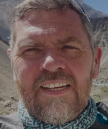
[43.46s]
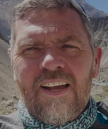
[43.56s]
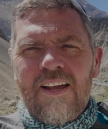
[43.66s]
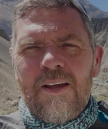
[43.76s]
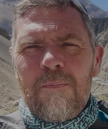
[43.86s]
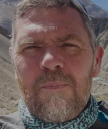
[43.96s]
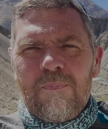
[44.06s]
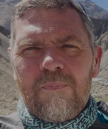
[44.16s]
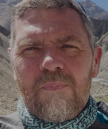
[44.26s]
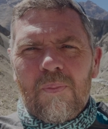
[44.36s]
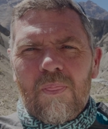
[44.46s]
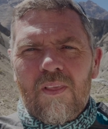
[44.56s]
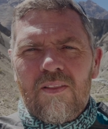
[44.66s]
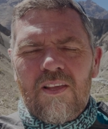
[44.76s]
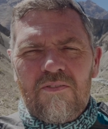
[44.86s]

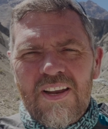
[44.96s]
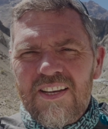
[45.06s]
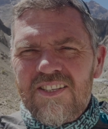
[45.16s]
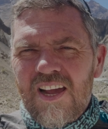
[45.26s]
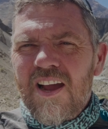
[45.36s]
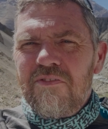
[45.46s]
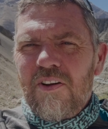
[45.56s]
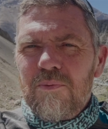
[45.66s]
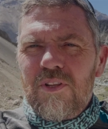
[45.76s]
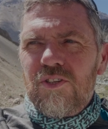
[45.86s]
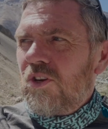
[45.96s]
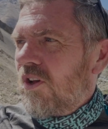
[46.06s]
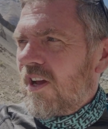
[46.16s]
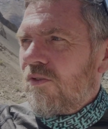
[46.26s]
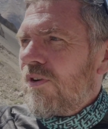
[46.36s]
The advantage that I find with this shirt
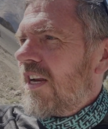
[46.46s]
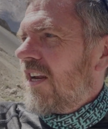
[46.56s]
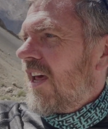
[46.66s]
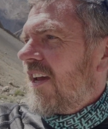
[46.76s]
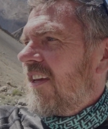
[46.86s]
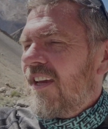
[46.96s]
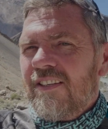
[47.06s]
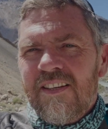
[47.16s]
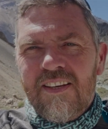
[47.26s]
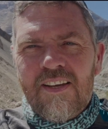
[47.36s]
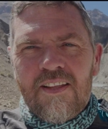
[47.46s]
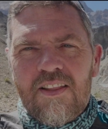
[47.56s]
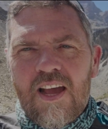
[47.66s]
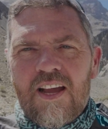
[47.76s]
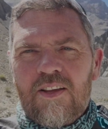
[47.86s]
that I really like is
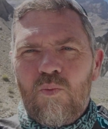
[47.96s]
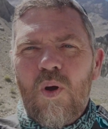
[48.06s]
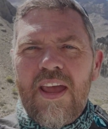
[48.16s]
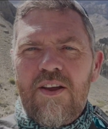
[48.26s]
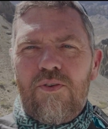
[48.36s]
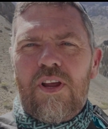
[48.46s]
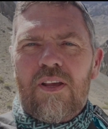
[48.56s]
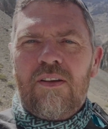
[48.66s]
that I can wear it